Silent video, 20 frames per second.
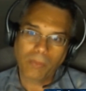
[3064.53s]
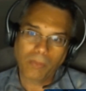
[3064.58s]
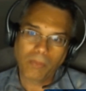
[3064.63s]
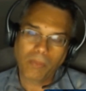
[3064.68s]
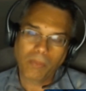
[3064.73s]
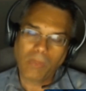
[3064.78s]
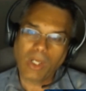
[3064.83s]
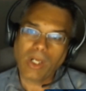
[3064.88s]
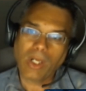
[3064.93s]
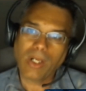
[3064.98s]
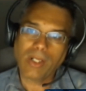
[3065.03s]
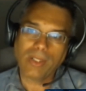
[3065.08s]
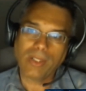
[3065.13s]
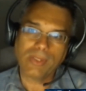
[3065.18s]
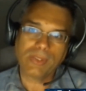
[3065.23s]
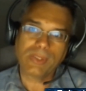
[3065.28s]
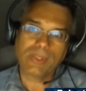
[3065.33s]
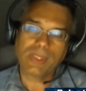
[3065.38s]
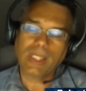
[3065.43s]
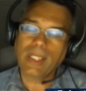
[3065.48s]

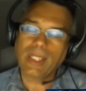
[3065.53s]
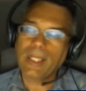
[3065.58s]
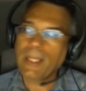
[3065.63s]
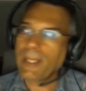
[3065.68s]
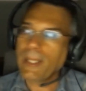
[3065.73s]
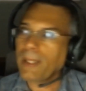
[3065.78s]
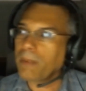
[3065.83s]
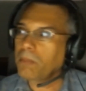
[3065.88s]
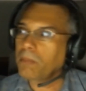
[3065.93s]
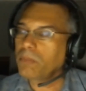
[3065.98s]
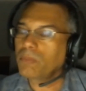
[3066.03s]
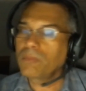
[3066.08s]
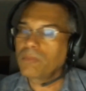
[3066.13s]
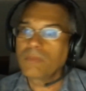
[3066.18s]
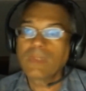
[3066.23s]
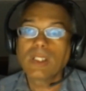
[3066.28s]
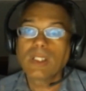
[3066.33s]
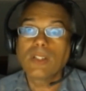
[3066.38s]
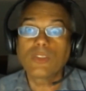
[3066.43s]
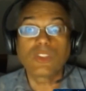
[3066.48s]
Mars,
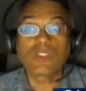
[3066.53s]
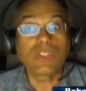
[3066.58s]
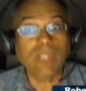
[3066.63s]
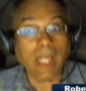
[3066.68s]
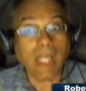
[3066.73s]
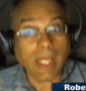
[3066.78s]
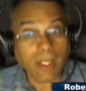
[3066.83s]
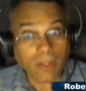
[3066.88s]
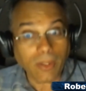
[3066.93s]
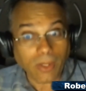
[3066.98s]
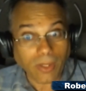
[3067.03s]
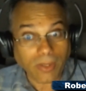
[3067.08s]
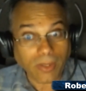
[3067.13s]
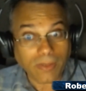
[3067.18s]
Saturn.